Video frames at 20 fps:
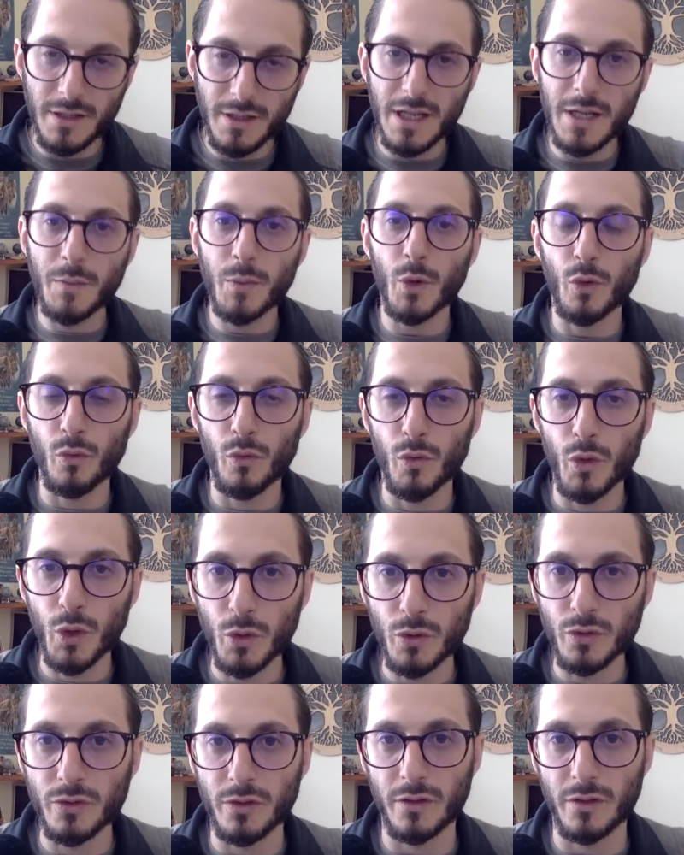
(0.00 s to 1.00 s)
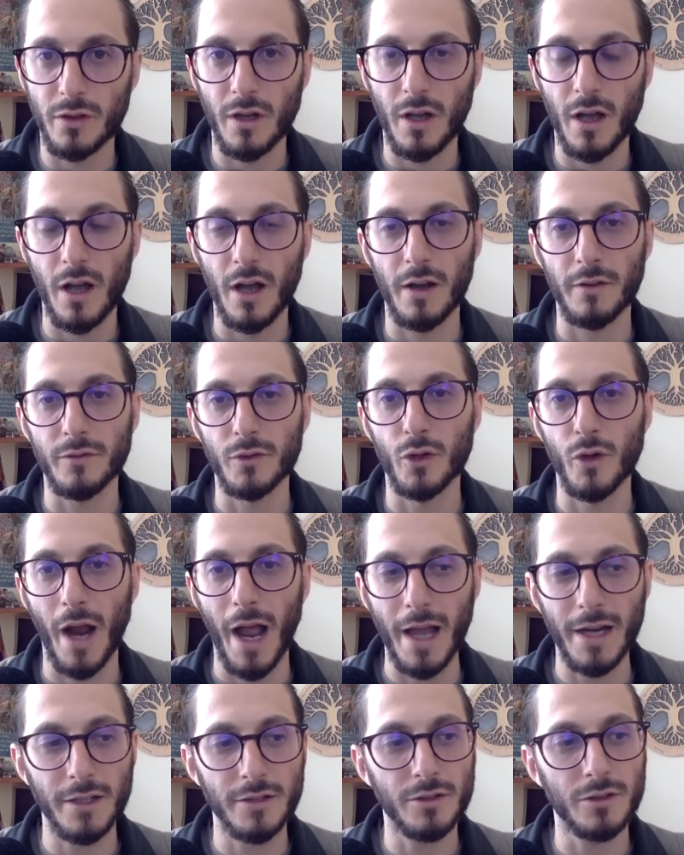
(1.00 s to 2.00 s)
deeper roots of
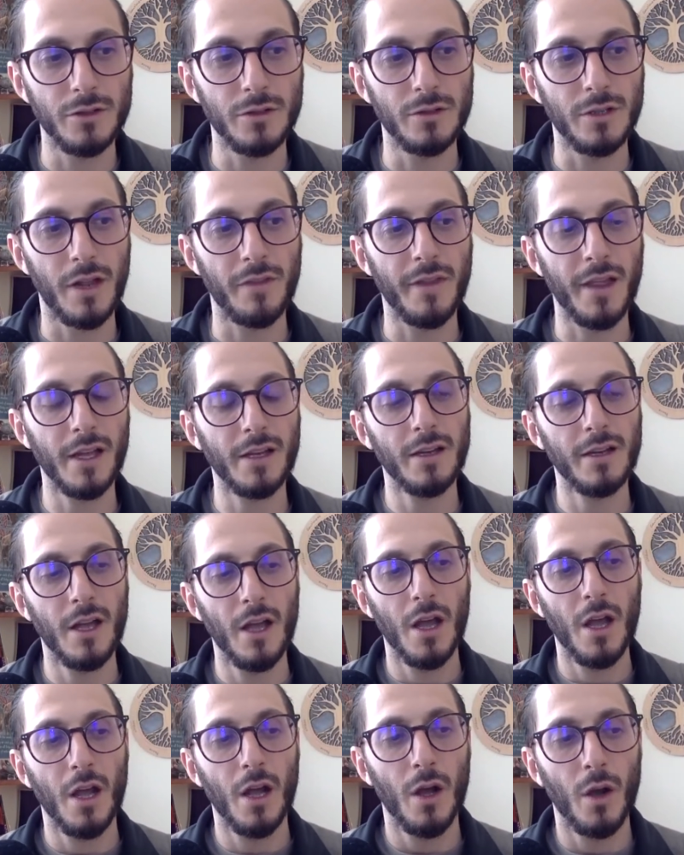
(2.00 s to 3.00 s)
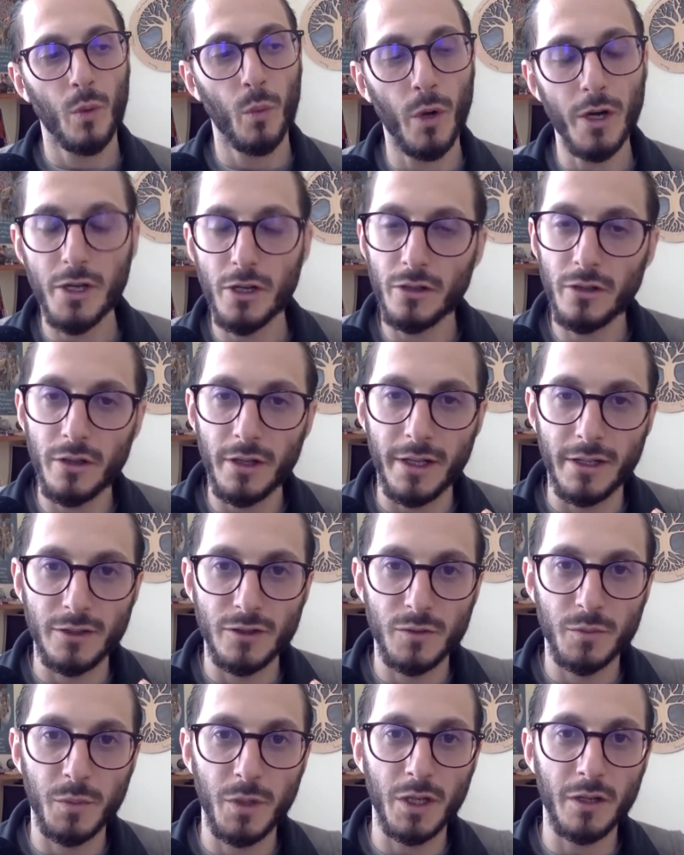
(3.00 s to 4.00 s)
gratitude. And then what you'll
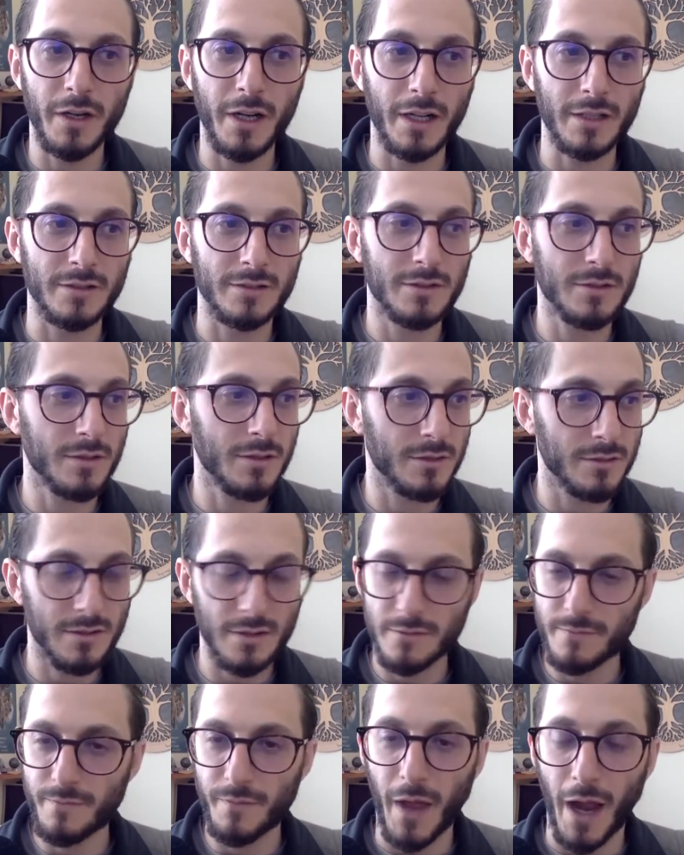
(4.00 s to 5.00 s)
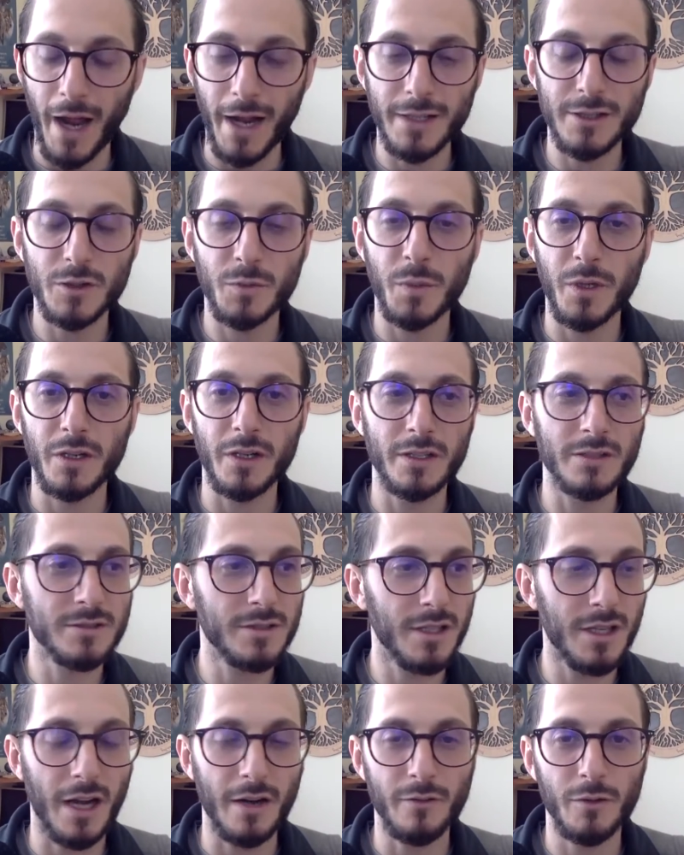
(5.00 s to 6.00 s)
experience, because I
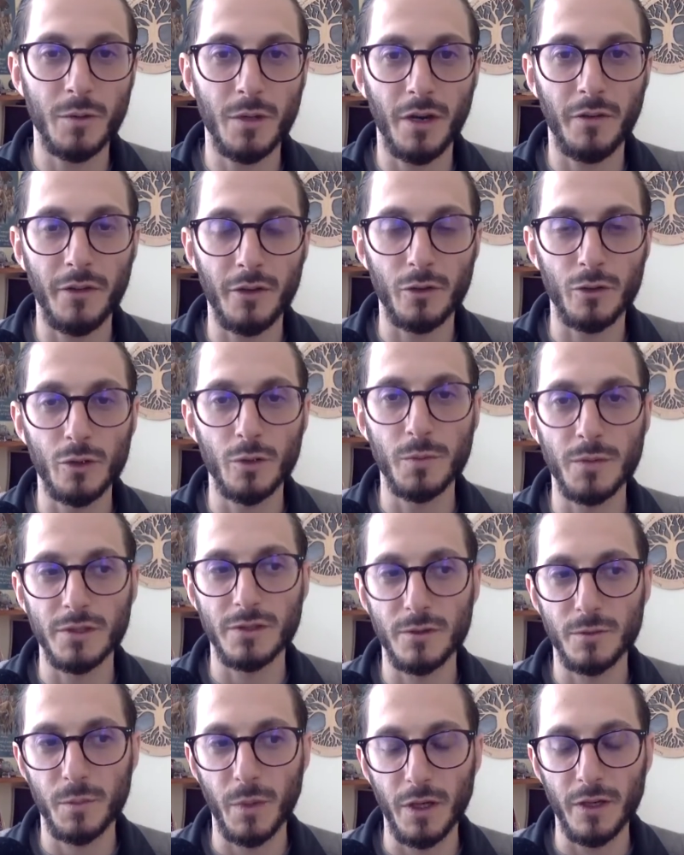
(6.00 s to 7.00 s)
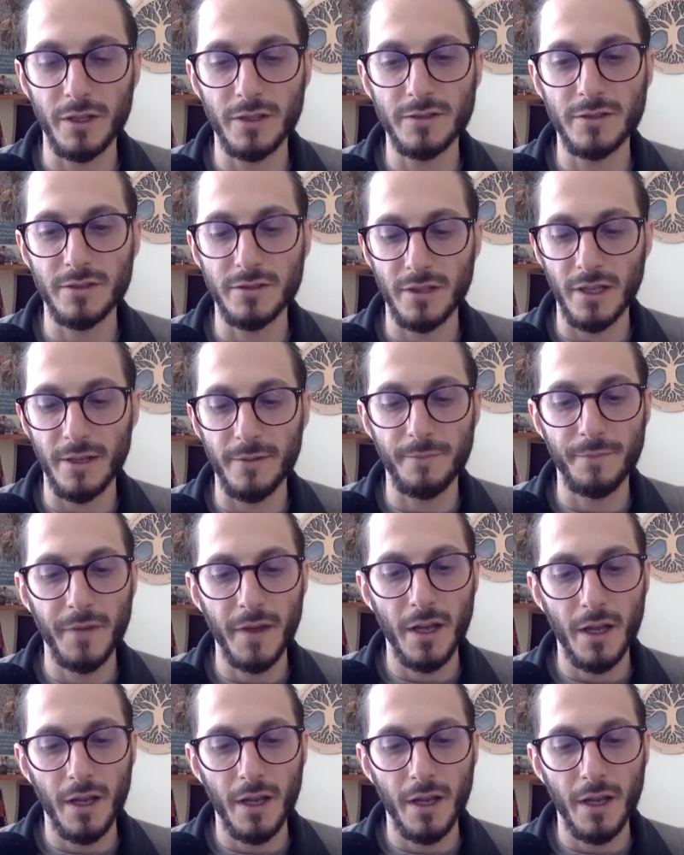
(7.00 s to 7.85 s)
experience it, everyone in the groups experiences it,